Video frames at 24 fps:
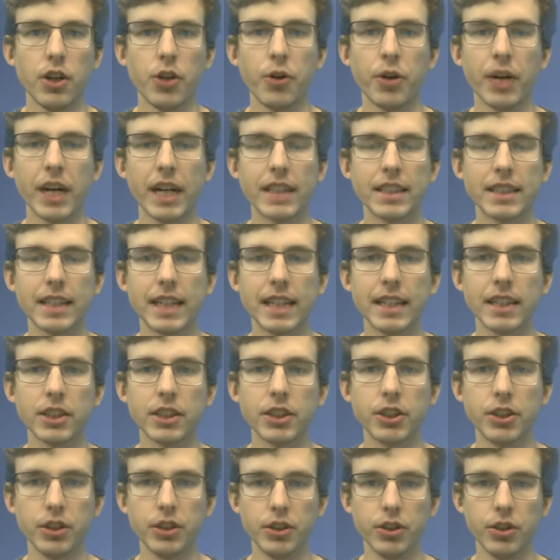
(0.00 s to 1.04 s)
You'll get sent
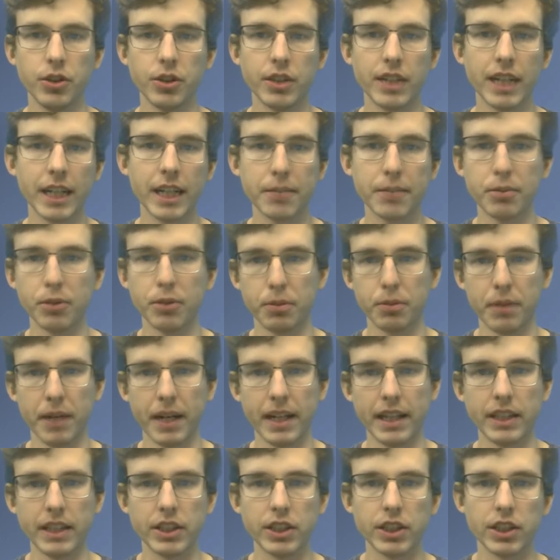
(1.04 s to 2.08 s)
to your dashboard
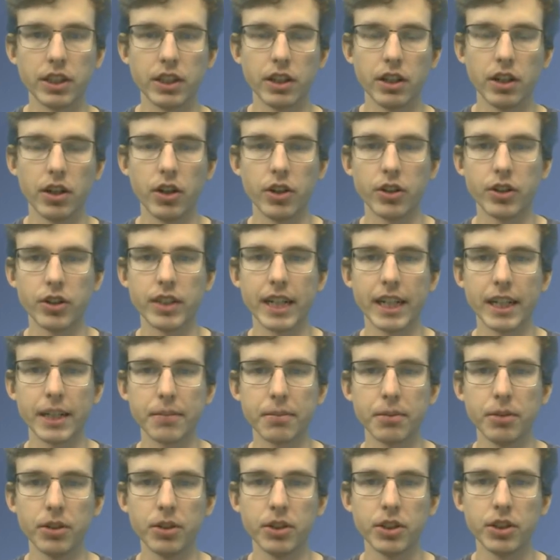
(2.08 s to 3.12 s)
page. On your
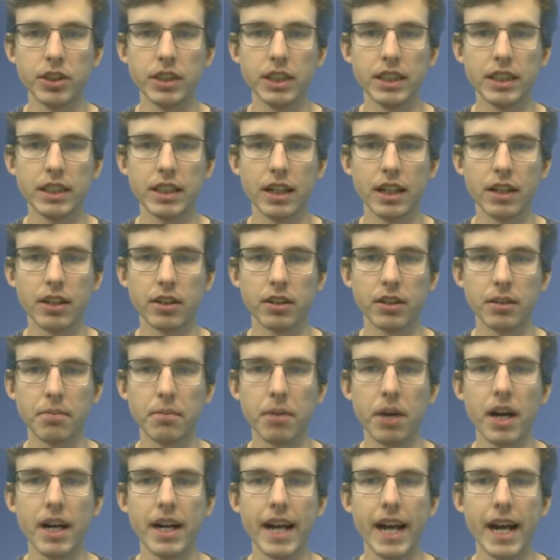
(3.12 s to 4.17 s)
dashboard, you need to click on the
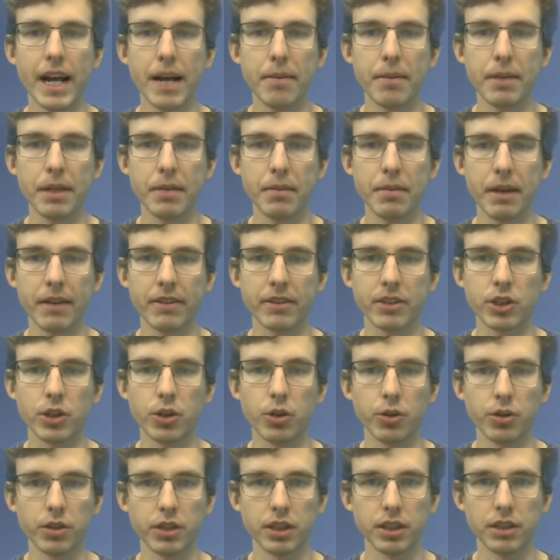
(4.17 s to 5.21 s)
My AP Maths
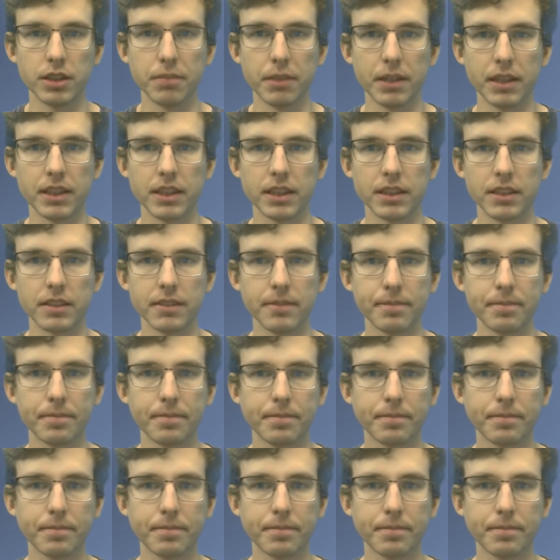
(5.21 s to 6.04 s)
Courses button.